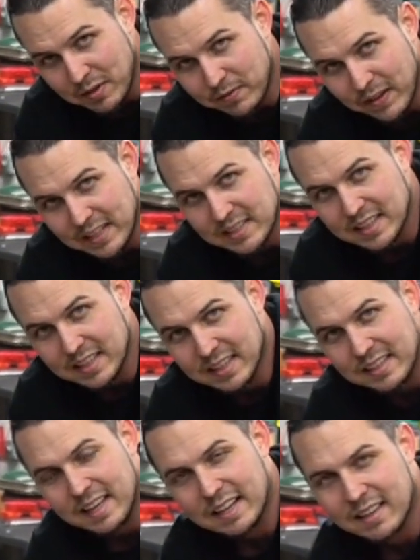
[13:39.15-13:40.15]
be facing
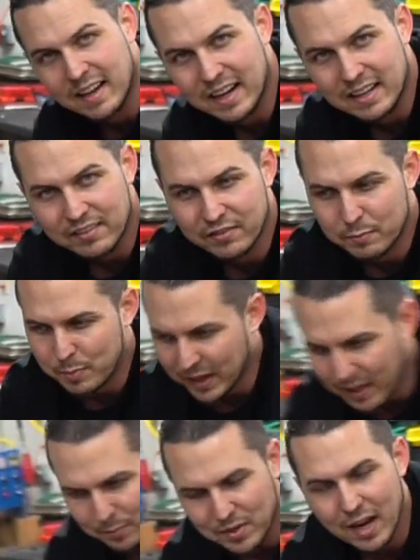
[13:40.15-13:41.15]
the deadline of
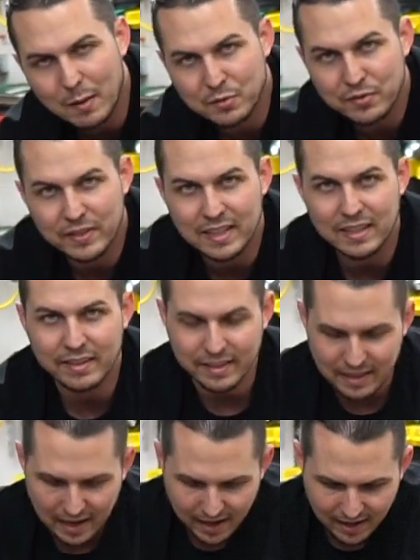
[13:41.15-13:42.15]
pickup times for the end of the
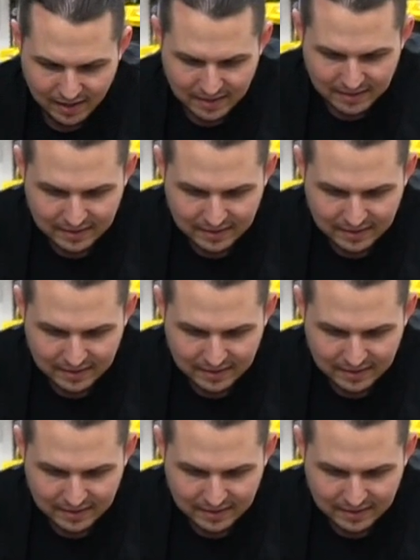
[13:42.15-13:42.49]
day.